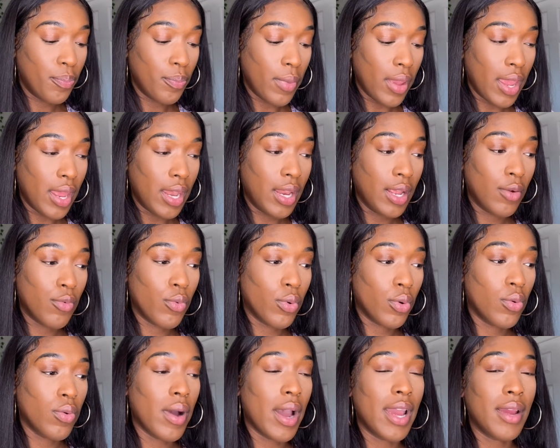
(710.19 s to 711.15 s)
and it
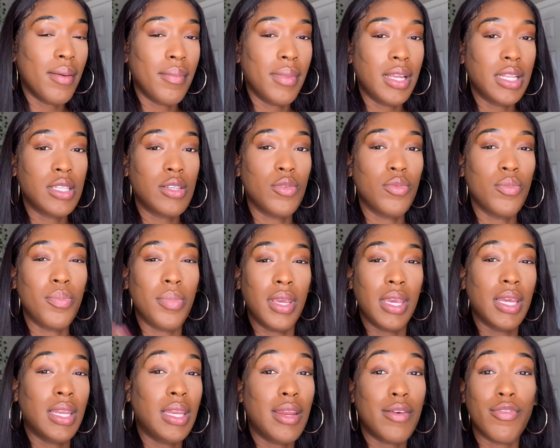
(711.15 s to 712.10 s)
required me to be
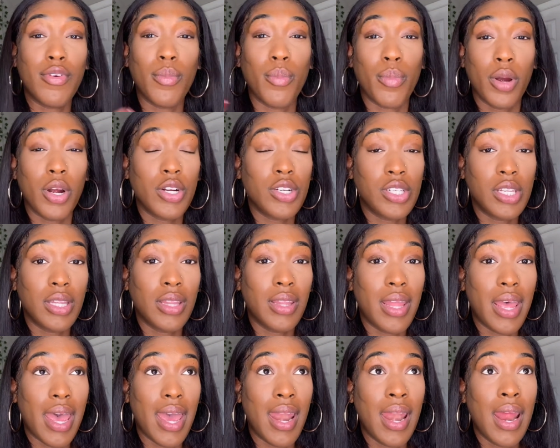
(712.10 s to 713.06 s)
a different person
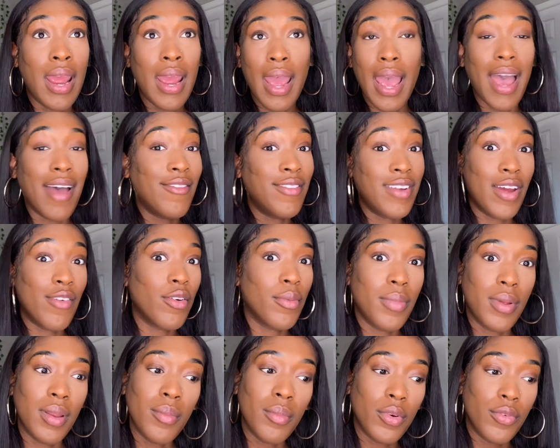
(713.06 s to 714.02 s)
that I've never
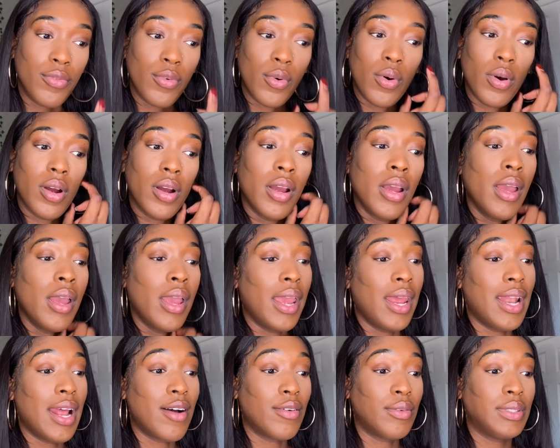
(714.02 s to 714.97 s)
been before.
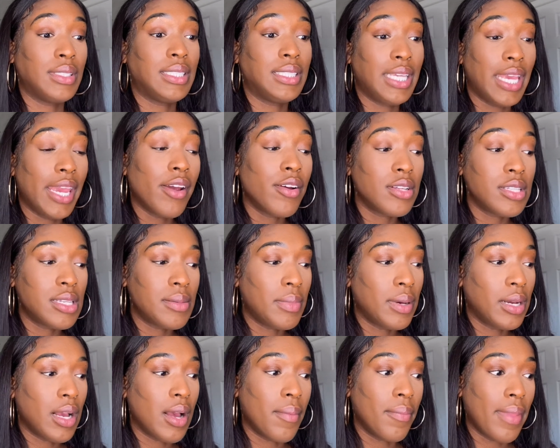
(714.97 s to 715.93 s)
And I was scared to
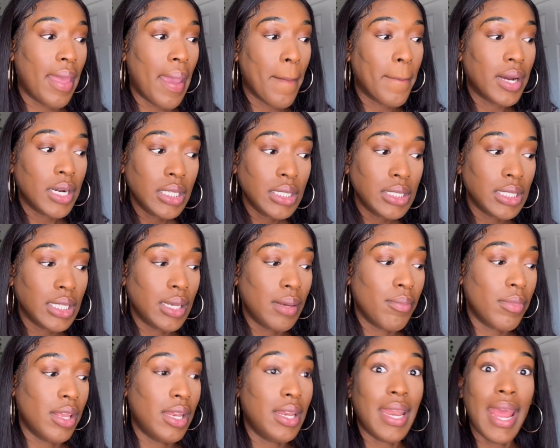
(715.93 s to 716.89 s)
become that person,
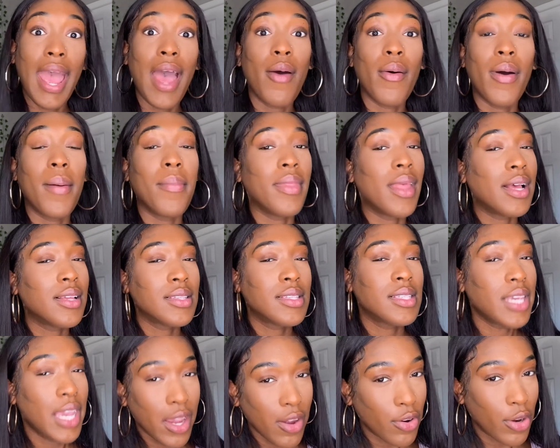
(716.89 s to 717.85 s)
but now I'm not
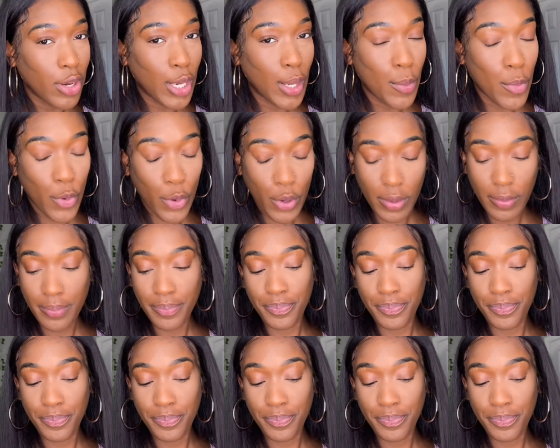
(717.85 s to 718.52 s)
scared anymore.